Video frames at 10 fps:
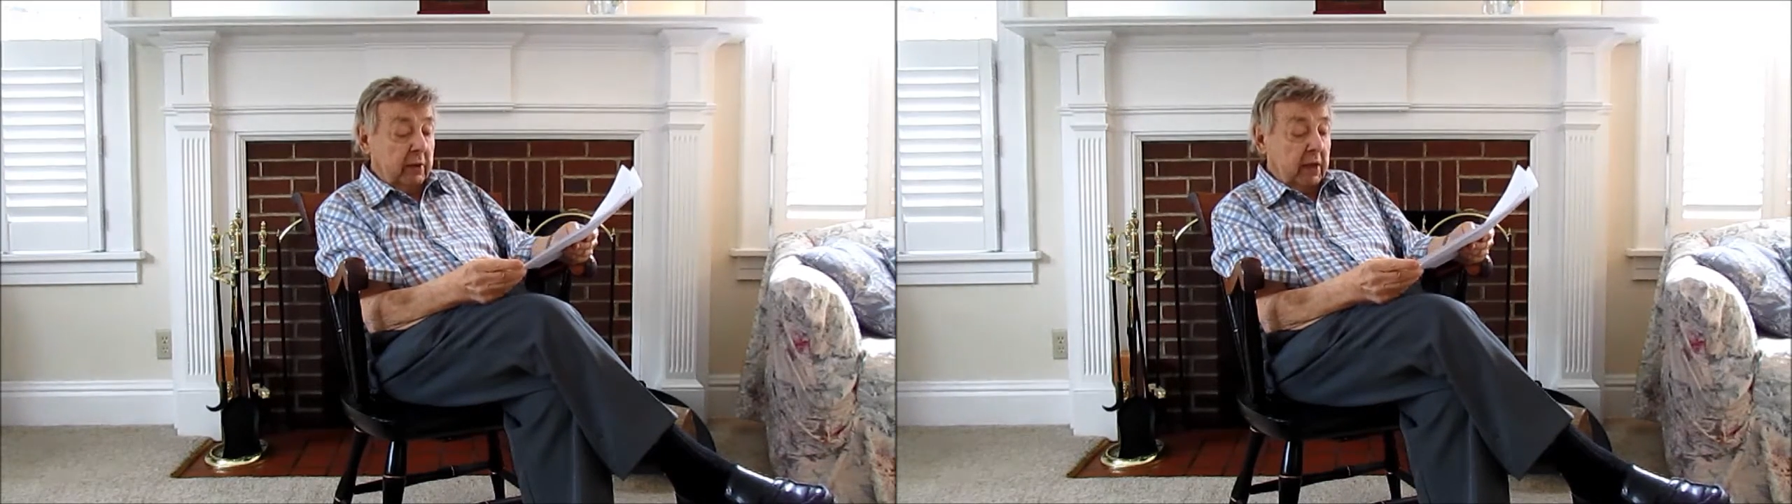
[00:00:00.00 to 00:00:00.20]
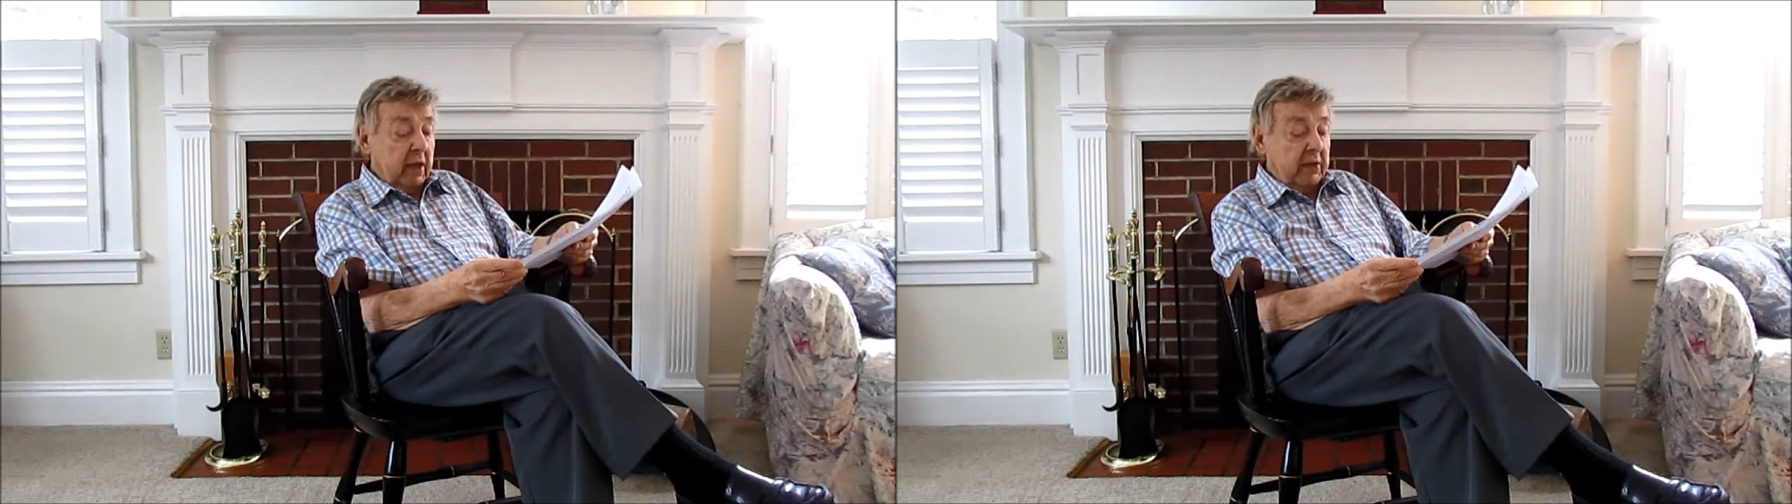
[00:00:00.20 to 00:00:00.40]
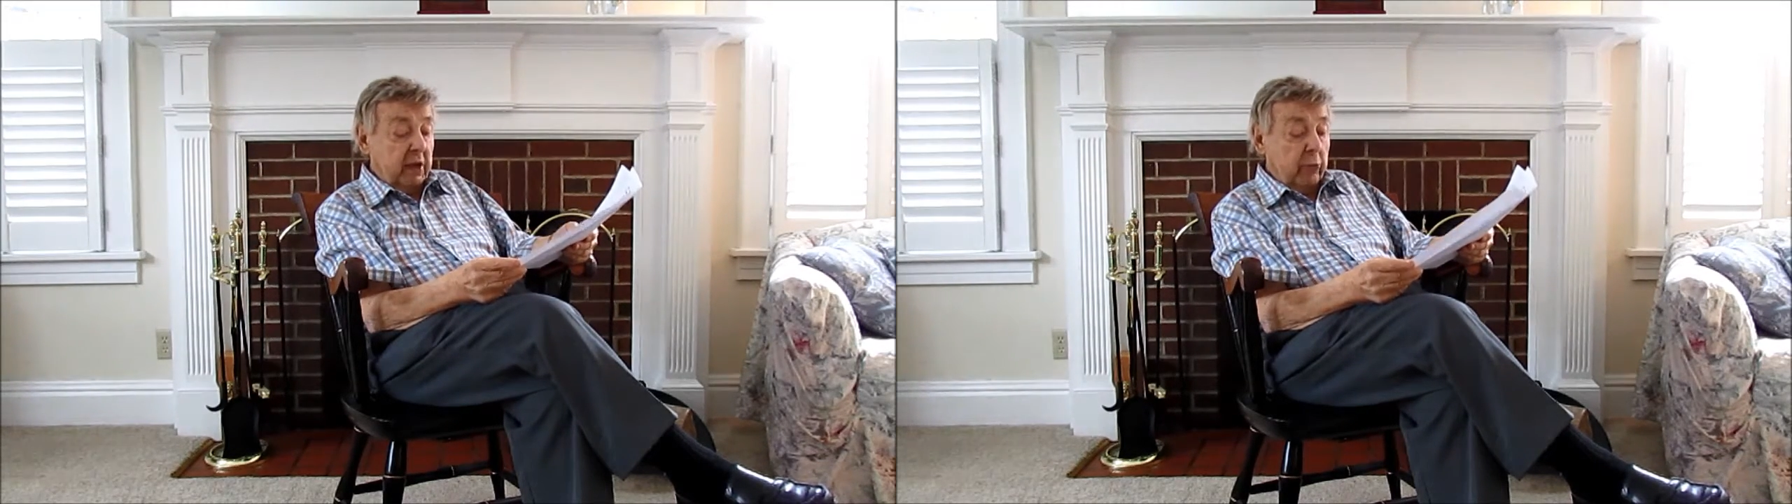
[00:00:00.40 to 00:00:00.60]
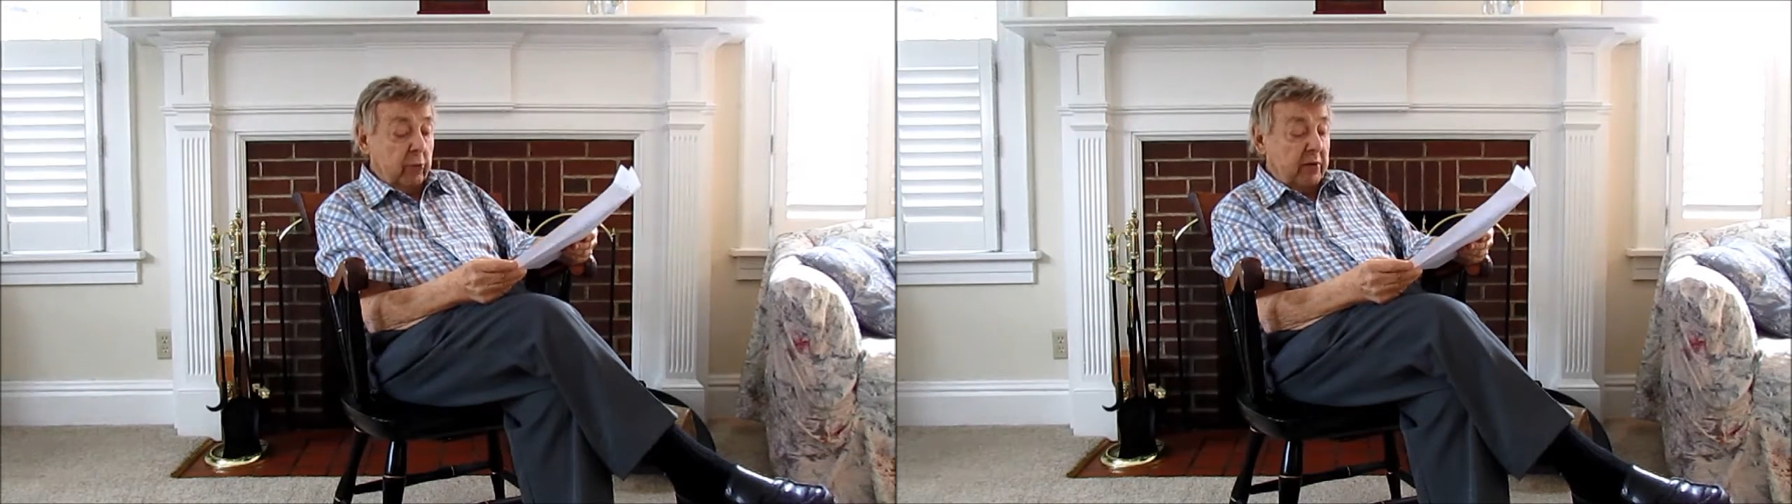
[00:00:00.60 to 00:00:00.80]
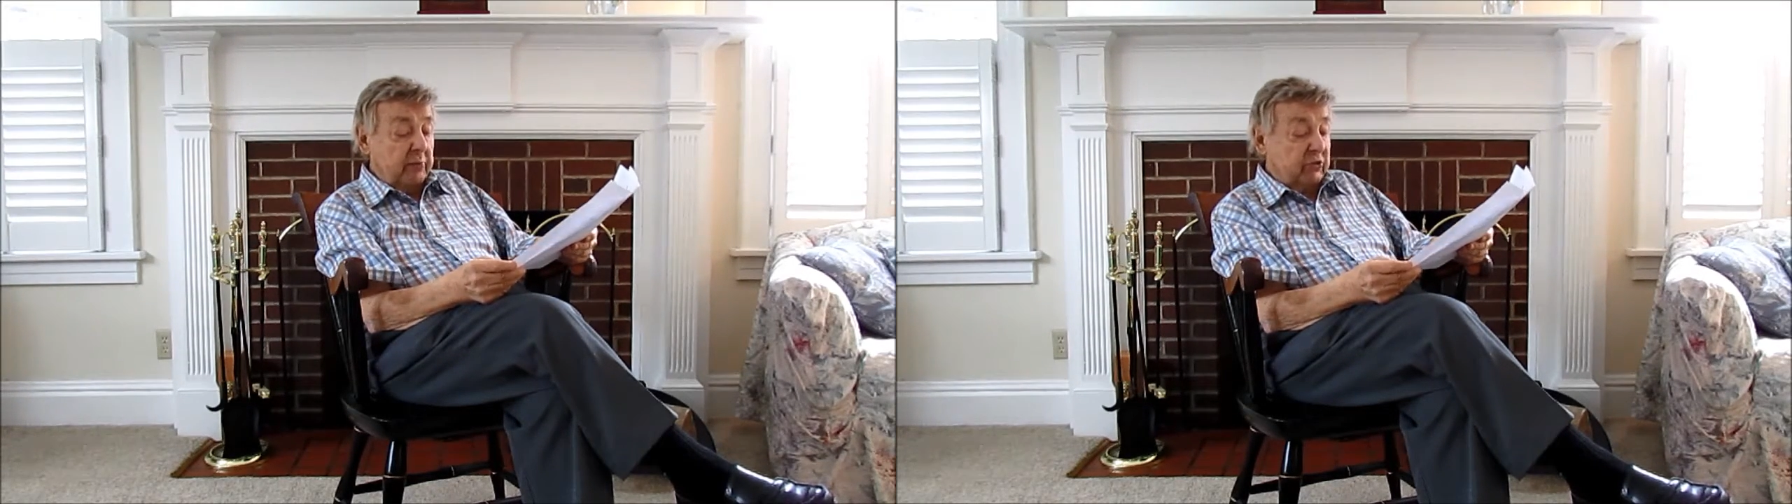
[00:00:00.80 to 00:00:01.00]
and a
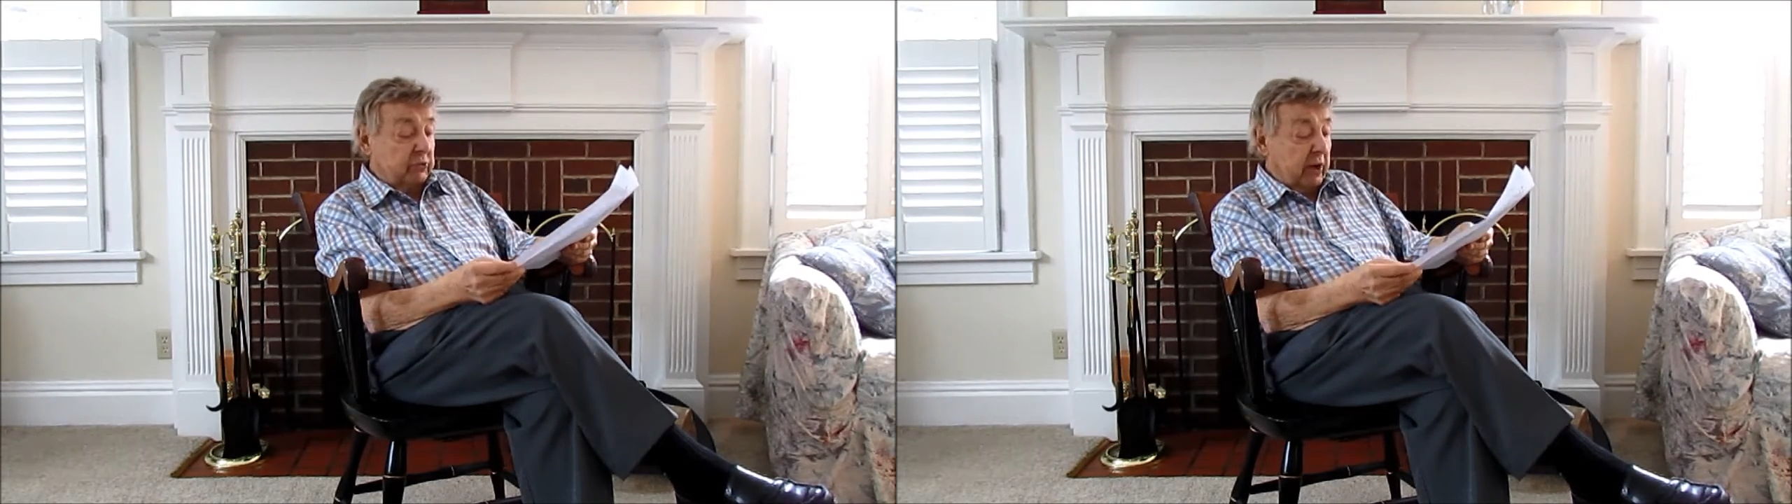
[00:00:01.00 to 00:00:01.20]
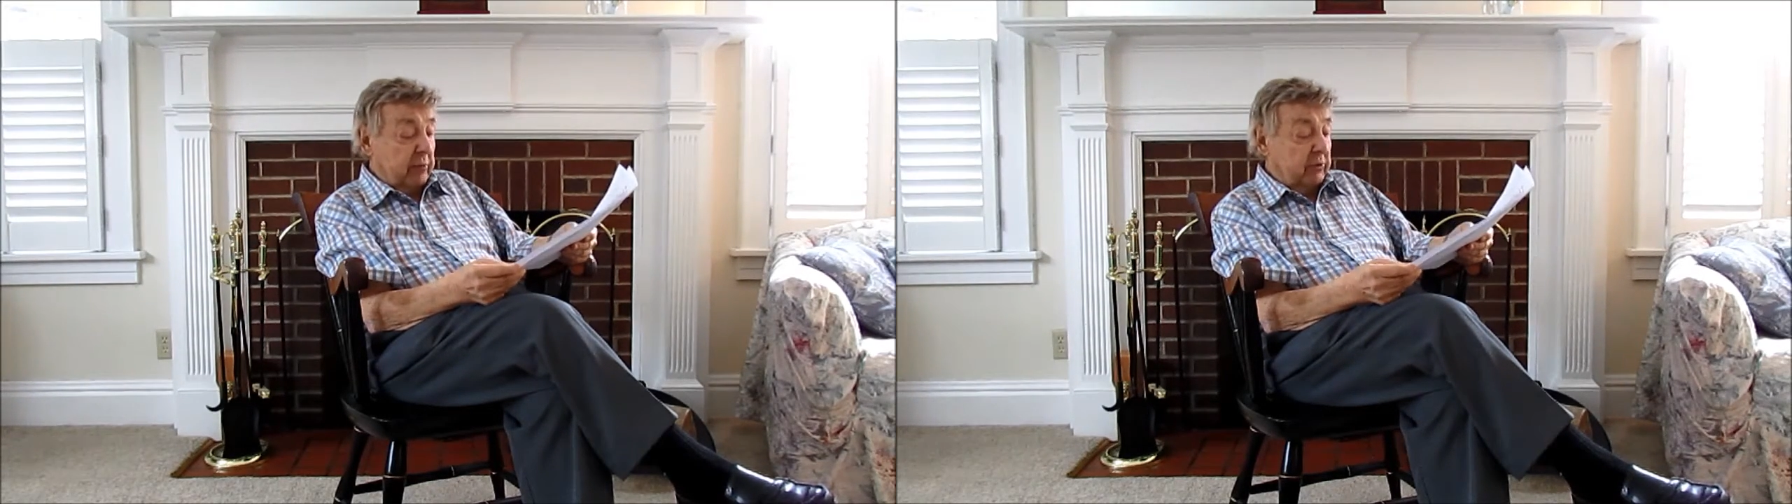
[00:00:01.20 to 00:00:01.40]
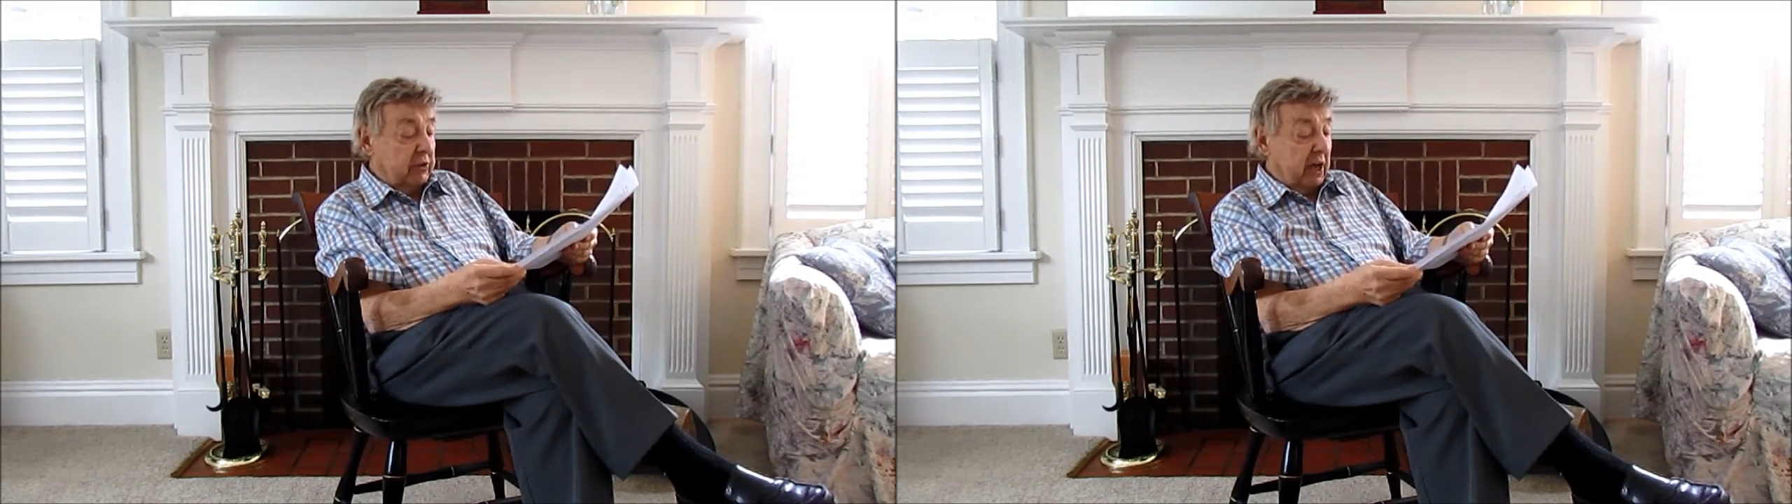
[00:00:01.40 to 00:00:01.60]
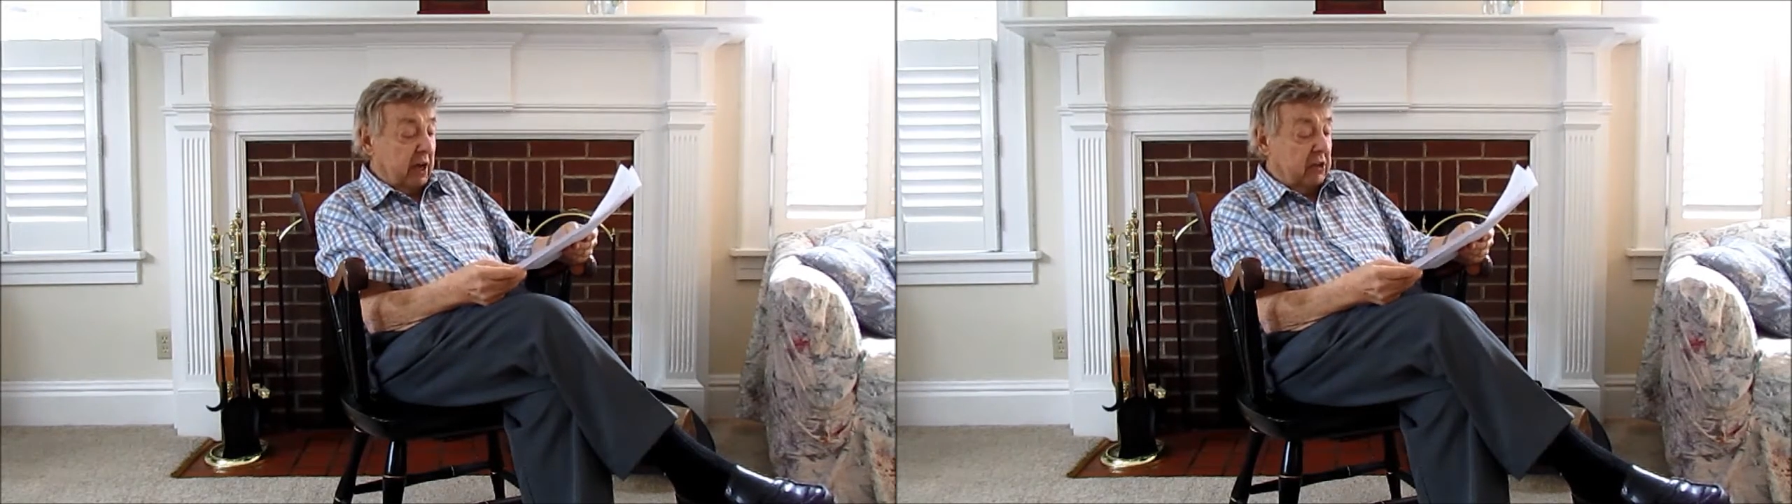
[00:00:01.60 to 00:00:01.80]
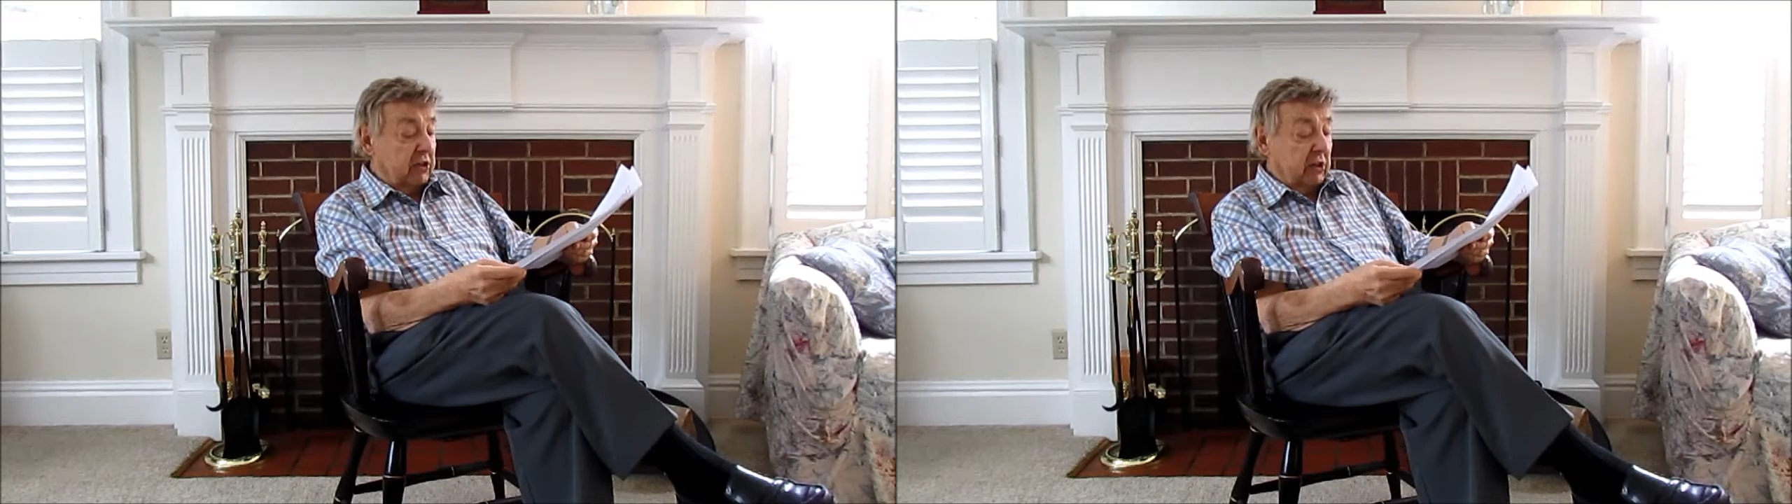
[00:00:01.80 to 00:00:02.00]
ripe-striped tie,